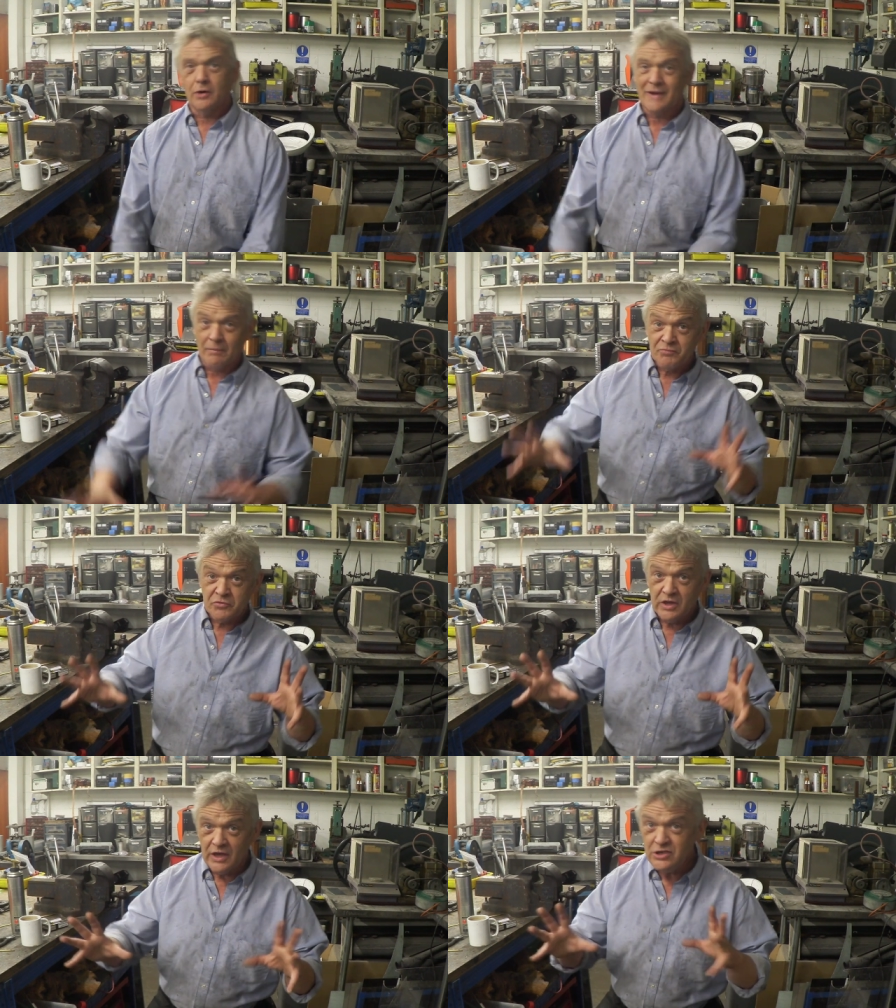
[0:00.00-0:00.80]
Now
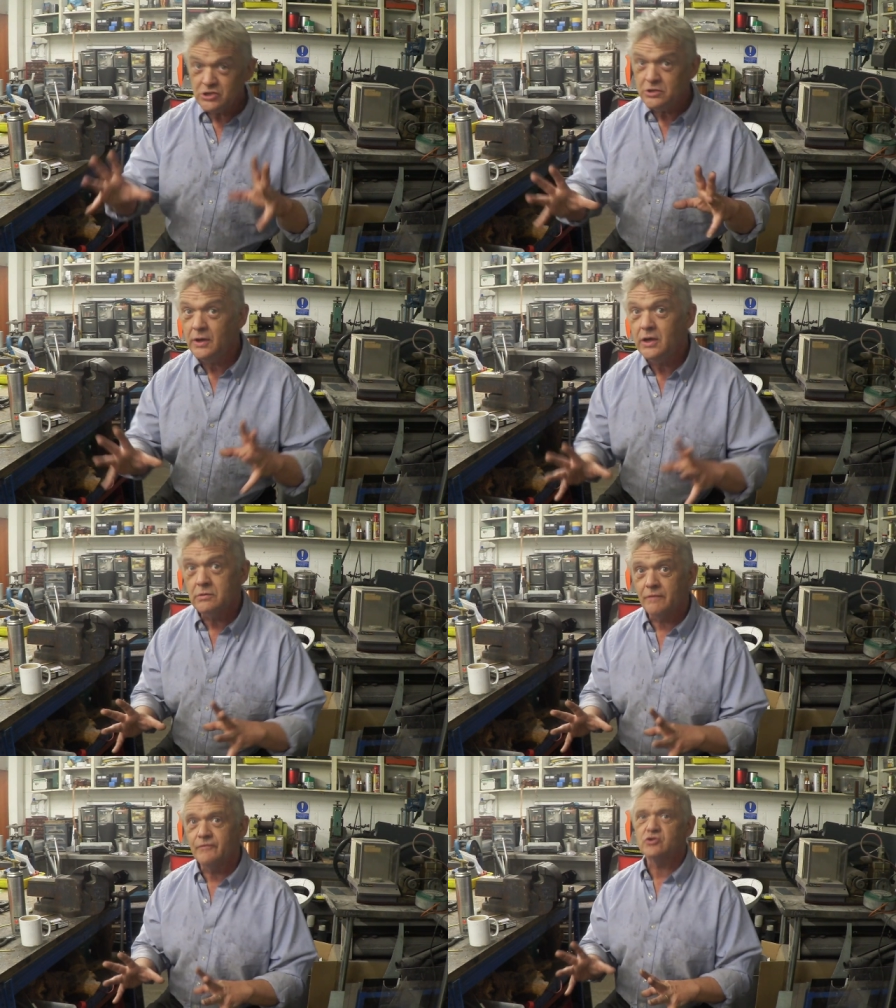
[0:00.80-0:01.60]
the issue
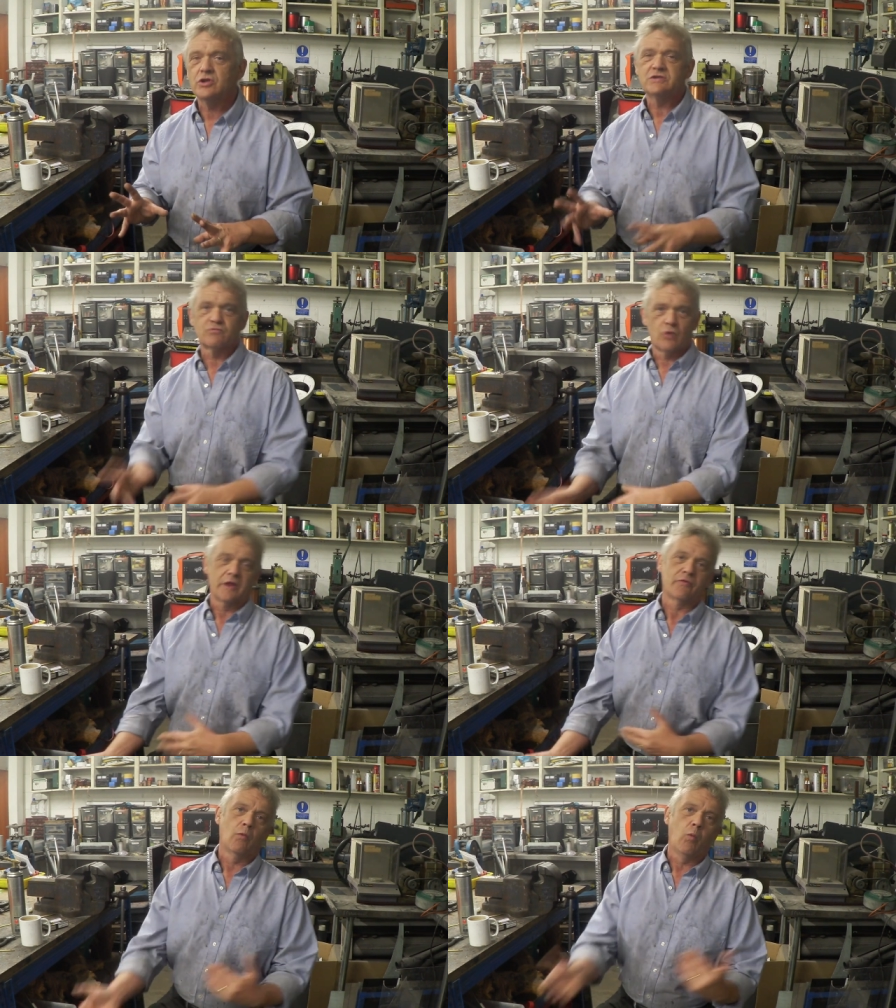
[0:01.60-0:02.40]
here obviously is
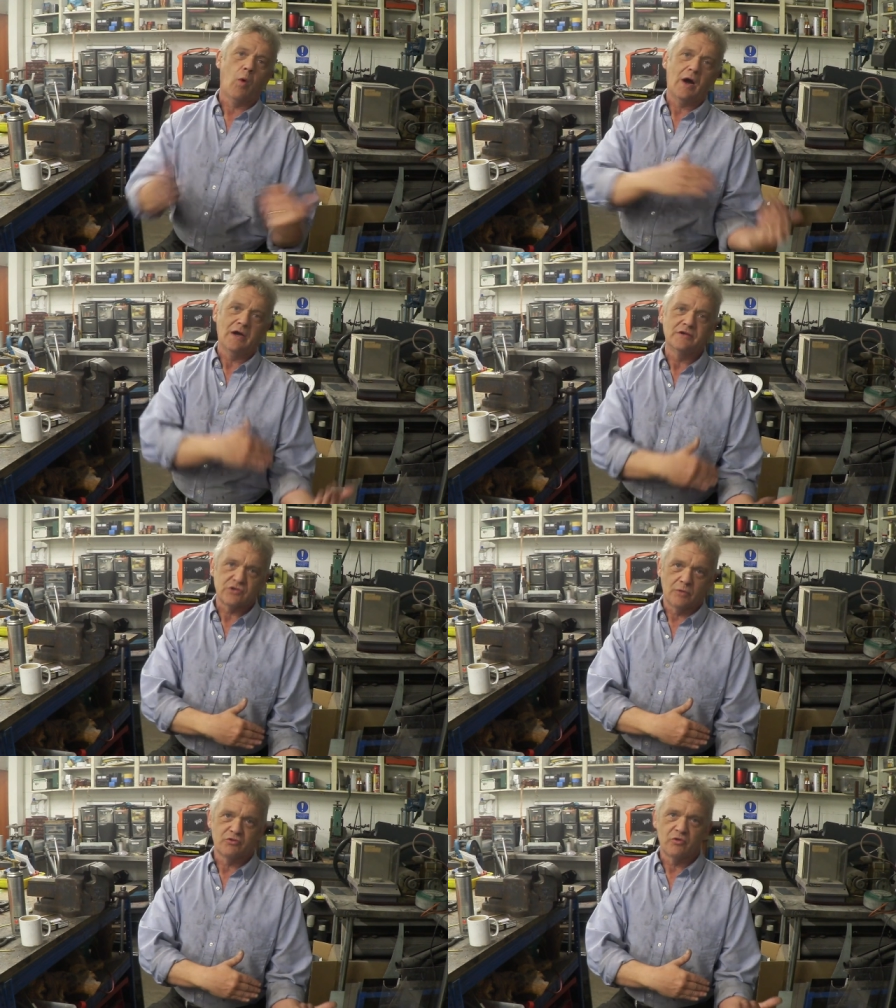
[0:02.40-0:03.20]
running the
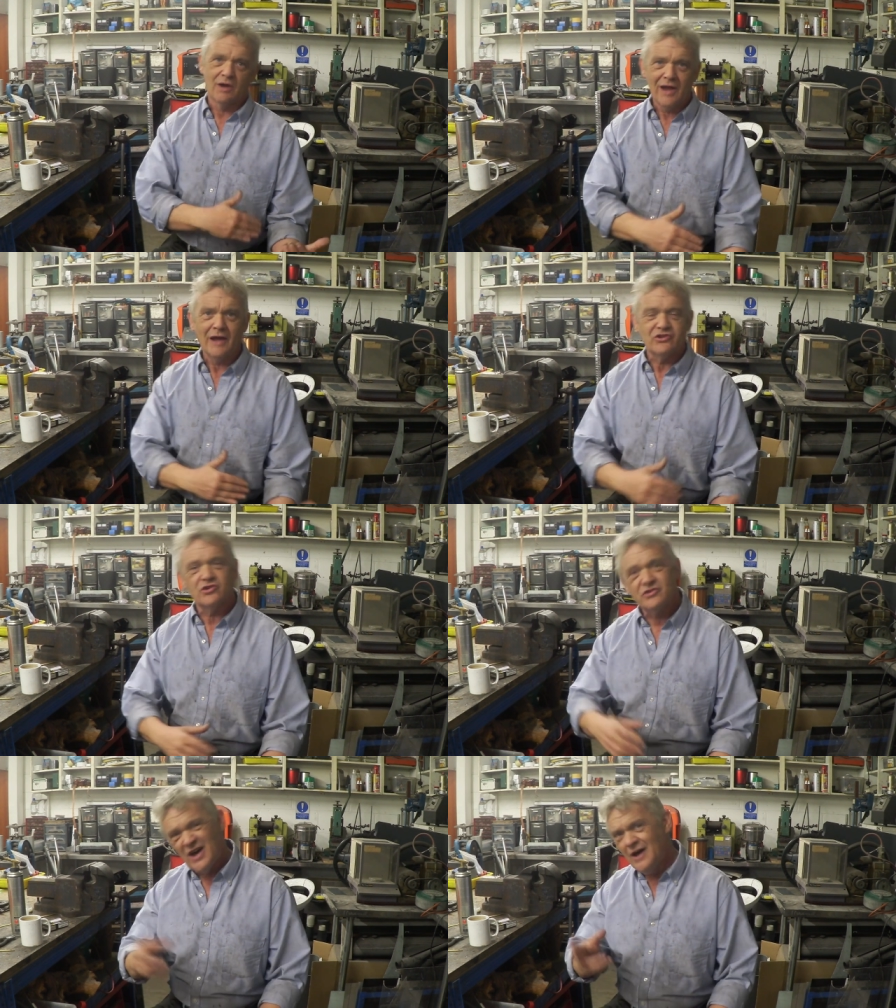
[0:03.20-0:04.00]
wires up to a light because